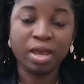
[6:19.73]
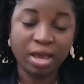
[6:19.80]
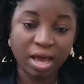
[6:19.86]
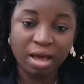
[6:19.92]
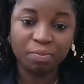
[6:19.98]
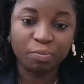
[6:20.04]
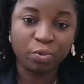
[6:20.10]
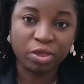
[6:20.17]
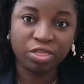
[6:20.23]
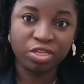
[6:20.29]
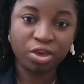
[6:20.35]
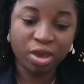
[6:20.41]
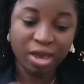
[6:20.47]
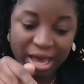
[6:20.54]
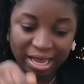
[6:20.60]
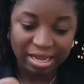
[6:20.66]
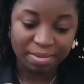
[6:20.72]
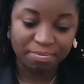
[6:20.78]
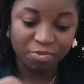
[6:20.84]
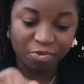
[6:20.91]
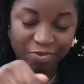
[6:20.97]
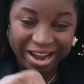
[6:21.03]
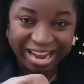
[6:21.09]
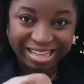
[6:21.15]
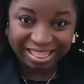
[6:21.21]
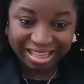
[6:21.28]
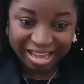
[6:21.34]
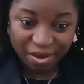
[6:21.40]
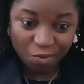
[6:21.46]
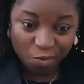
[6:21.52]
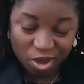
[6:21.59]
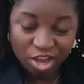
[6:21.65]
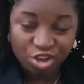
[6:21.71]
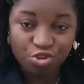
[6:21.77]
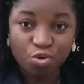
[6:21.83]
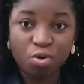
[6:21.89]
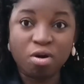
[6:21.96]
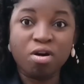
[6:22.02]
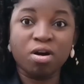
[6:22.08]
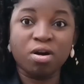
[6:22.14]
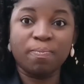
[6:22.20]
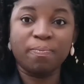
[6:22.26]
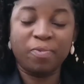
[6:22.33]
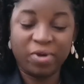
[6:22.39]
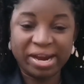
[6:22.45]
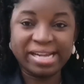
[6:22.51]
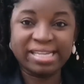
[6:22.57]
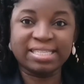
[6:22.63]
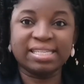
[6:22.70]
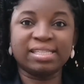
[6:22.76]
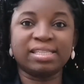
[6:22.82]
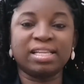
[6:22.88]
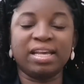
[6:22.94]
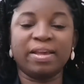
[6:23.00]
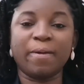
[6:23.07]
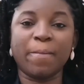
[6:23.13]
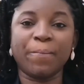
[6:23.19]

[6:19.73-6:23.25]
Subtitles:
I'm with you. I am right there where you are presently.